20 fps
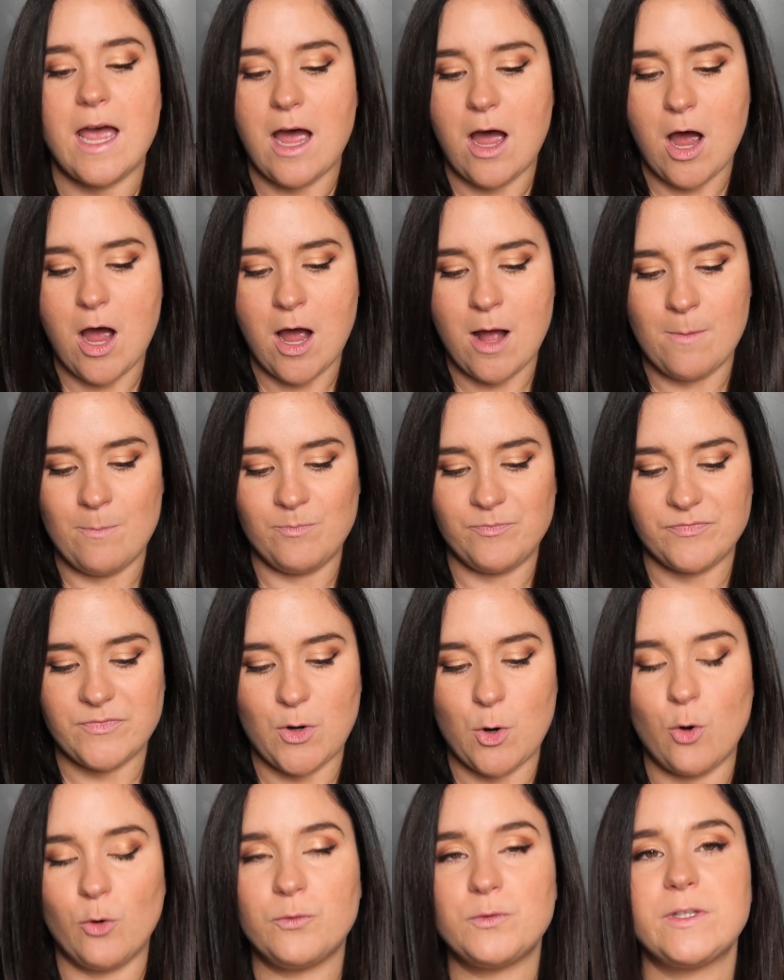
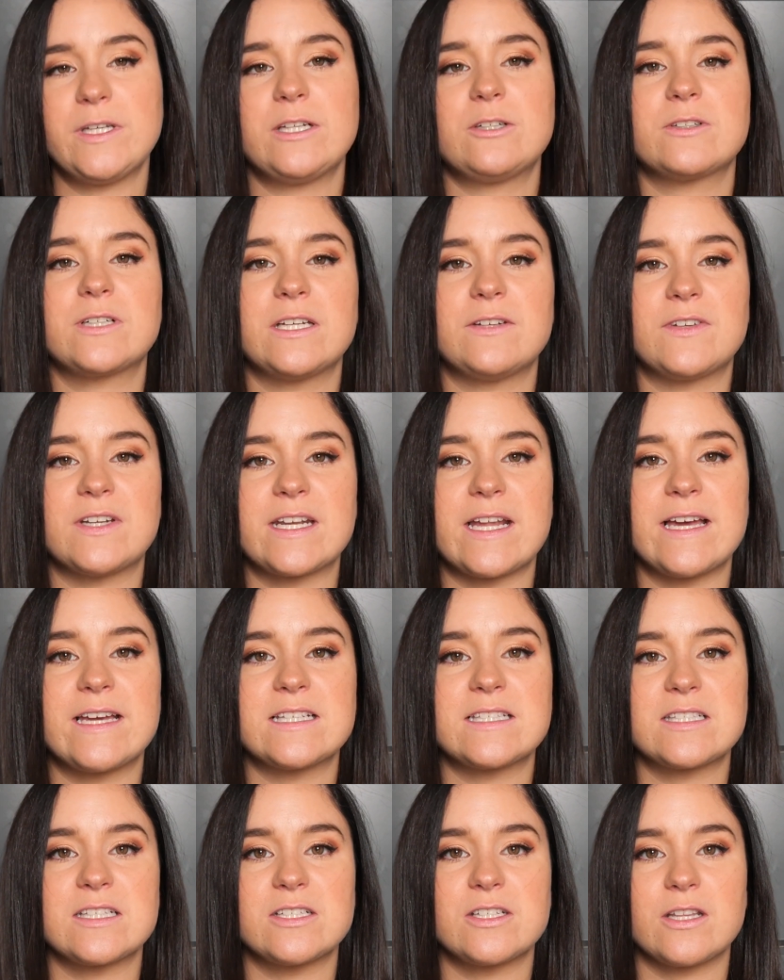Hopefully it'll give a
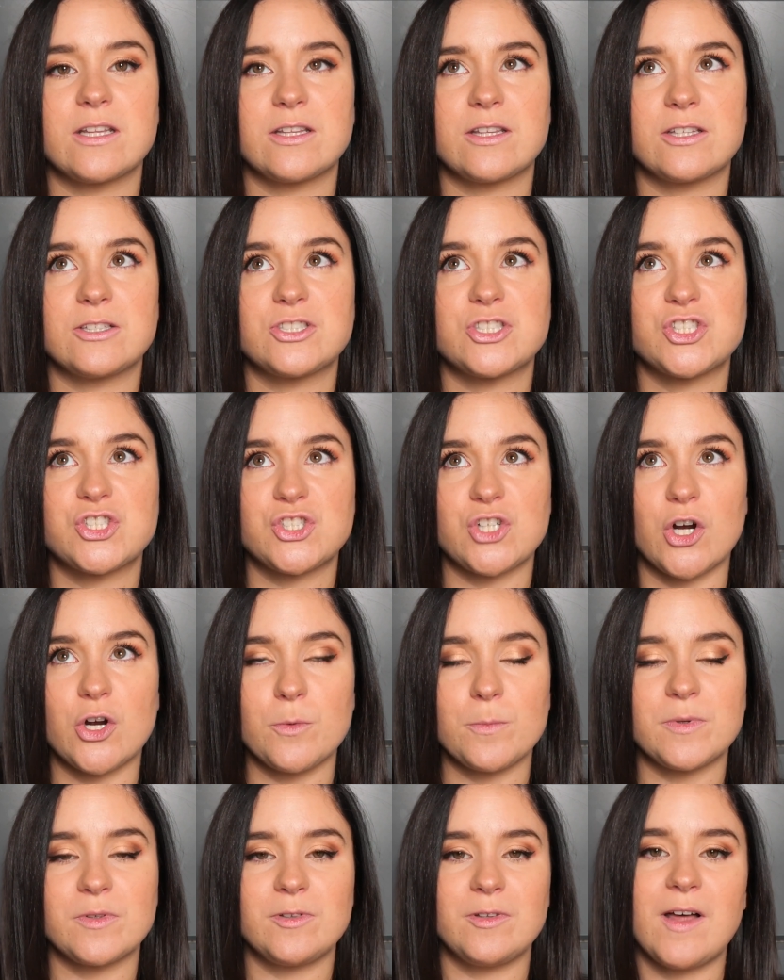nice
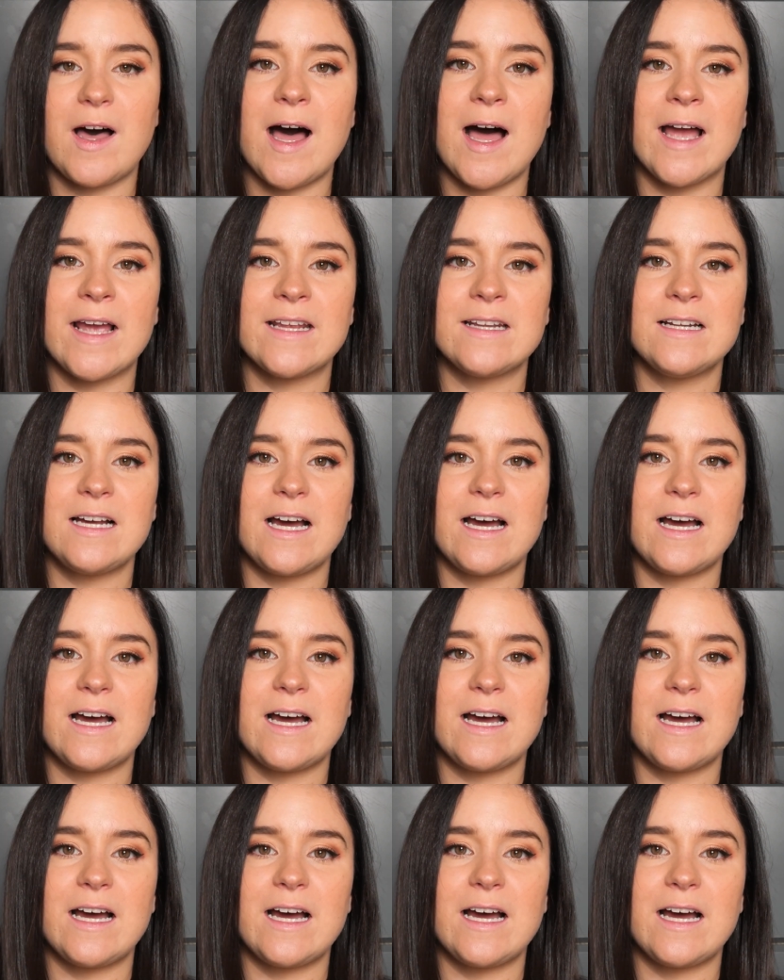sharp line.